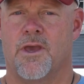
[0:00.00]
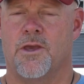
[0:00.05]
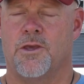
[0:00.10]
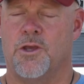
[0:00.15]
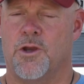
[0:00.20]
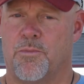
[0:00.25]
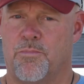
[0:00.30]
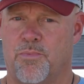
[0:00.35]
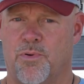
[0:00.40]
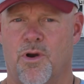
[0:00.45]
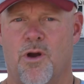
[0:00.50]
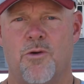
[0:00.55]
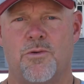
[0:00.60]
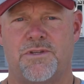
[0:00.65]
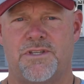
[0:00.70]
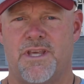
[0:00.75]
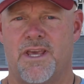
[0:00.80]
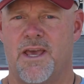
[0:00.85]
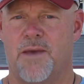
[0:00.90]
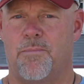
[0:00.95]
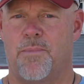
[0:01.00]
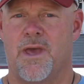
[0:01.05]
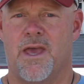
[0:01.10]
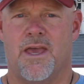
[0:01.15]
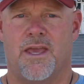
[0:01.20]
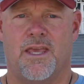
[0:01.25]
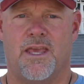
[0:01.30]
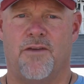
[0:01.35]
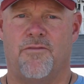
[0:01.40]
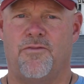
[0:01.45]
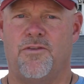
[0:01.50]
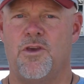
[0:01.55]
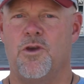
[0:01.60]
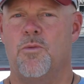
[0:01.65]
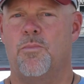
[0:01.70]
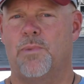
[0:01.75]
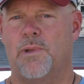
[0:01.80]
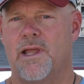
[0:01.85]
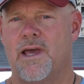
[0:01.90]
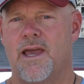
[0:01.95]
Your pro tip, if you
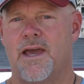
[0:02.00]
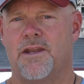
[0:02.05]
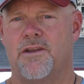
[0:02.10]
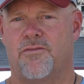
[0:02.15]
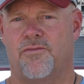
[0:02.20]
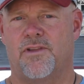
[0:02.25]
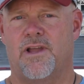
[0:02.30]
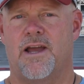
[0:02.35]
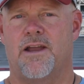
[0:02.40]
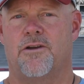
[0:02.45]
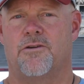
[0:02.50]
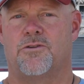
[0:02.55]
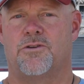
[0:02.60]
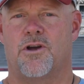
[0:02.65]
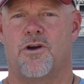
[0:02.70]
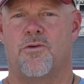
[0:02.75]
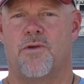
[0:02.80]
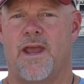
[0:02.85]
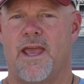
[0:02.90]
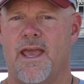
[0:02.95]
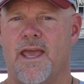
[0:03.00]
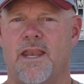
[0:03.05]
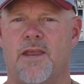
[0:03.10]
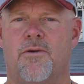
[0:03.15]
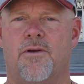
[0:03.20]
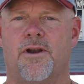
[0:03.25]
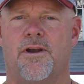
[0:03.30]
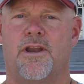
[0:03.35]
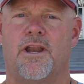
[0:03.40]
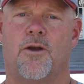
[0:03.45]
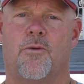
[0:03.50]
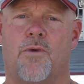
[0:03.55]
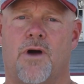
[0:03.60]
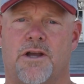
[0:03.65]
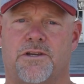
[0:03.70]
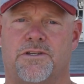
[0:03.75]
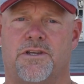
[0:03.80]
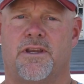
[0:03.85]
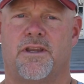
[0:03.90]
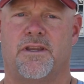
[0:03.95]
plan to fly your drone anywhere near
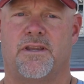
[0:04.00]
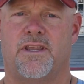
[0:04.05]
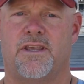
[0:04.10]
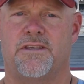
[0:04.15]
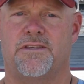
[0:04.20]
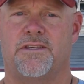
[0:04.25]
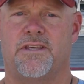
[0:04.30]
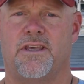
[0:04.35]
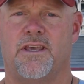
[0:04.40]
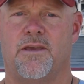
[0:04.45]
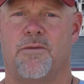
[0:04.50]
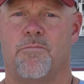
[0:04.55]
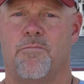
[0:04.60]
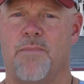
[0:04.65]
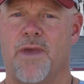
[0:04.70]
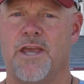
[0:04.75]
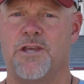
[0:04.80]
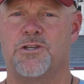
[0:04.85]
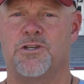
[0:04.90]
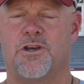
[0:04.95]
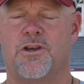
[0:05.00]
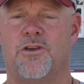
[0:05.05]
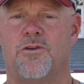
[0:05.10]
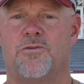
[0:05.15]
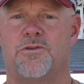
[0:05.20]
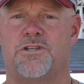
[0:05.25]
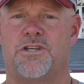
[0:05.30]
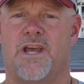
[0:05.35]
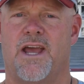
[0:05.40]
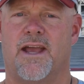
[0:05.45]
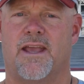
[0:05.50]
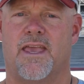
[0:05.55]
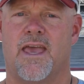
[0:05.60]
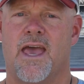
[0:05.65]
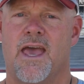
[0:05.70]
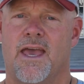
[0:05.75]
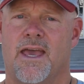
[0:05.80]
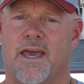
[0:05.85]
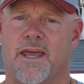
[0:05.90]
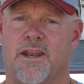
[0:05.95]
Washington, D.C., make sure you check
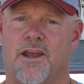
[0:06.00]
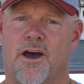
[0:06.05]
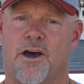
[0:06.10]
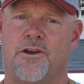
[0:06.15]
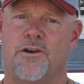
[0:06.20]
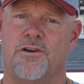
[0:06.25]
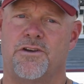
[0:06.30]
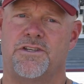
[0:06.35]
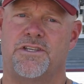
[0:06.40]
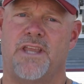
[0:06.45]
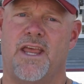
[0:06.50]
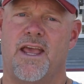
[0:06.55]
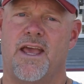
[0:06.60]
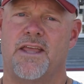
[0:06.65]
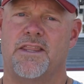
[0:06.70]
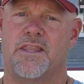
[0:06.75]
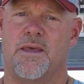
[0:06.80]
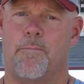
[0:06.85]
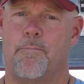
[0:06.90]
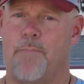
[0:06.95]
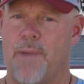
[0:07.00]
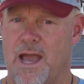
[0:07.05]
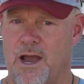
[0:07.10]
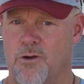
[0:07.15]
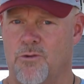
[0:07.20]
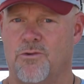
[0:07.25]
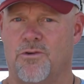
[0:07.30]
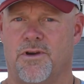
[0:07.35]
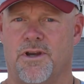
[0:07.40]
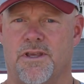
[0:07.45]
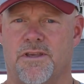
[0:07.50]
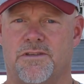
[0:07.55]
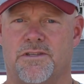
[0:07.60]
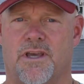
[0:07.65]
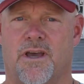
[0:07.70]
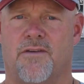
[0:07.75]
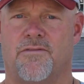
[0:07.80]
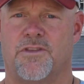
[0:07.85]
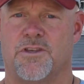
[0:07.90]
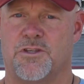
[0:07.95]
and understand the boundaries
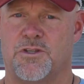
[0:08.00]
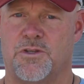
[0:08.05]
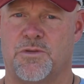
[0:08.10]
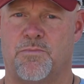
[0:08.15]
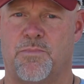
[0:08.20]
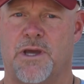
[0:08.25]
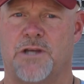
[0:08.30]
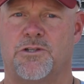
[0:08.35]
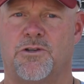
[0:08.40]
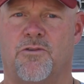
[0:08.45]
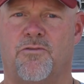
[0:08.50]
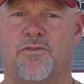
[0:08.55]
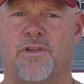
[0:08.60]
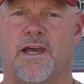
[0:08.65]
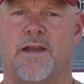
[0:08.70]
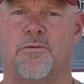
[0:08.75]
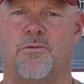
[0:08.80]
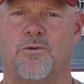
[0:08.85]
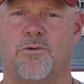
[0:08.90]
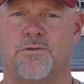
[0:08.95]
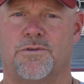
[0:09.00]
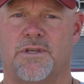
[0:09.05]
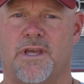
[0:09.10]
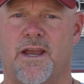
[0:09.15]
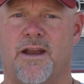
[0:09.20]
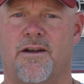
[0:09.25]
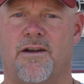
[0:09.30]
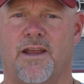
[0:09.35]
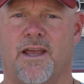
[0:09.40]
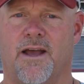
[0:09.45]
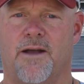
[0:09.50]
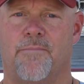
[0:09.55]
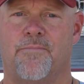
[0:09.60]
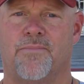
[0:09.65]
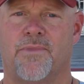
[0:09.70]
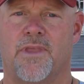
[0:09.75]
of the special flight rules area,